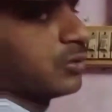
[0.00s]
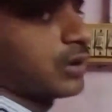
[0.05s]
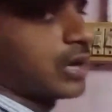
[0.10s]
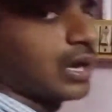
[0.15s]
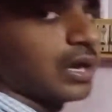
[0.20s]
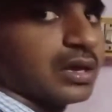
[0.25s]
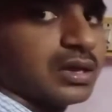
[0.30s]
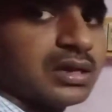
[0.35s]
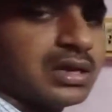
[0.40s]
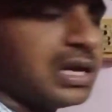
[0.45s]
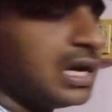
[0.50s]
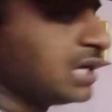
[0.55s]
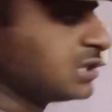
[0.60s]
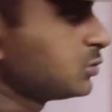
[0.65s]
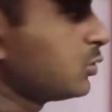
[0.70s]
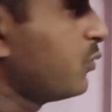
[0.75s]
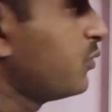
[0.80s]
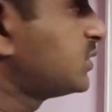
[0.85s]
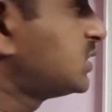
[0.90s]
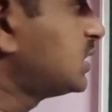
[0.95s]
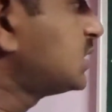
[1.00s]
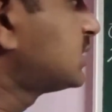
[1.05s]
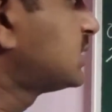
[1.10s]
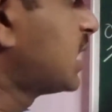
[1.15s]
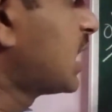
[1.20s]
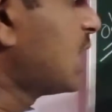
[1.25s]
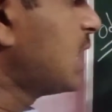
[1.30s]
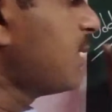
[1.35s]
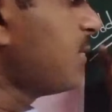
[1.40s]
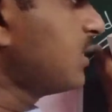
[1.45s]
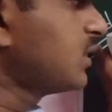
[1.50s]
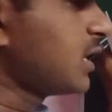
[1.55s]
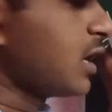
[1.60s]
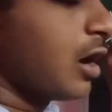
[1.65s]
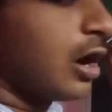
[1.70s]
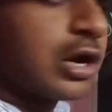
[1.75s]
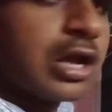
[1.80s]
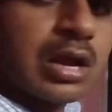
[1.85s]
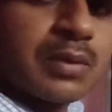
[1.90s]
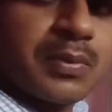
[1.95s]
Okay, so which is generally the
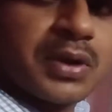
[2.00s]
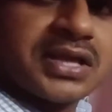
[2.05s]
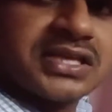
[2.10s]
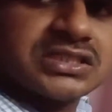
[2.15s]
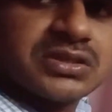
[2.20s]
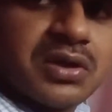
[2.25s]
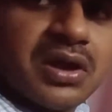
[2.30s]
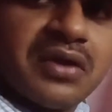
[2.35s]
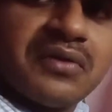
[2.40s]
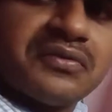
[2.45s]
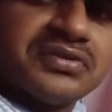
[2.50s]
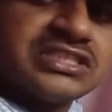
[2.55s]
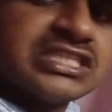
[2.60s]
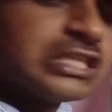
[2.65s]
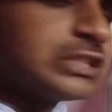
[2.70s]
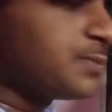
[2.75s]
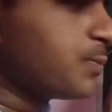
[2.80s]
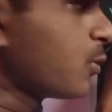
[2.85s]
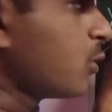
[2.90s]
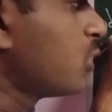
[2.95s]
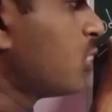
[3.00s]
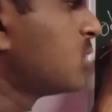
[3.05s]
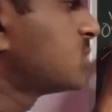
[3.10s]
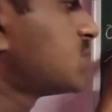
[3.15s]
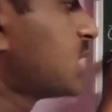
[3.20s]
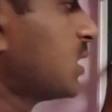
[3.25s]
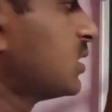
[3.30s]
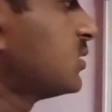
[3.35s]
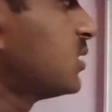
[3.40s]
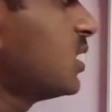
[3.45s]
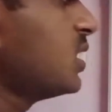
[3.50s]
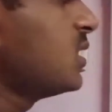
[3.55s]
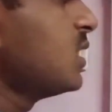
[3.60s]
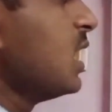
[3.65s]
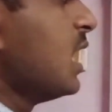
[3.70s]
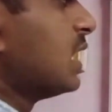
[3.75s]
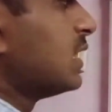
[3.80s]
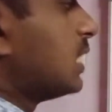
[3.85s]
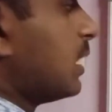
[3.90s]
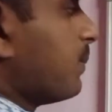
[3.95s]
odd harmonics which is produced under
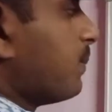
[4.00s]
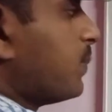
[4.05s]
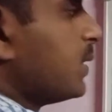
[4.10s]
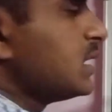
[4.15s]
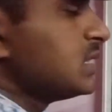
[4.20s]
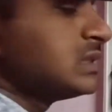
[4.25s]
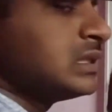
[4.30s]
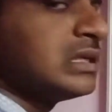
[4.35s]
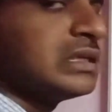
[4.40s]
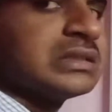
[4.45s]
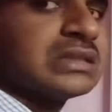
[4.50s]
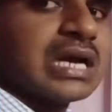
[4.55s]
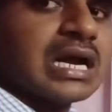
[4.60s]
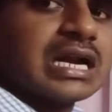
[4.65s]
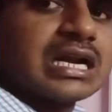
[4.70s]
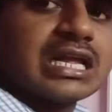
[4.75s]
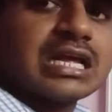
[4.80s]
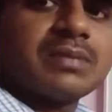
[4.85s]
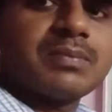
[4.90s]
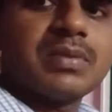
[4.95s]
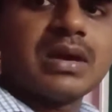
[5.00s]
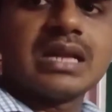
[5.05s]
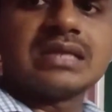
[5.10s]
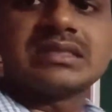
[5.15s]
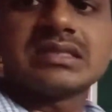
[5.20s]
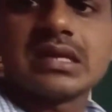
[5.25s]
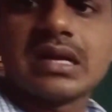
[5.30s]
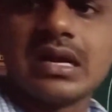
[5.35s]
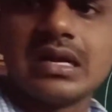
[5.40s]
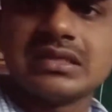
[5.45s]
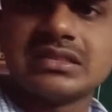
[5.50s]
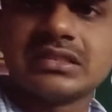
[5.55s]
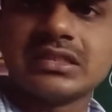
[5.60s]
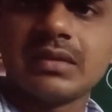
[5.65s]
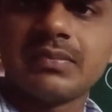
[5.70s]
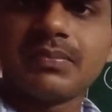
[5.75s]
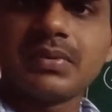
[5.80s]
the bridge is under balanced condition.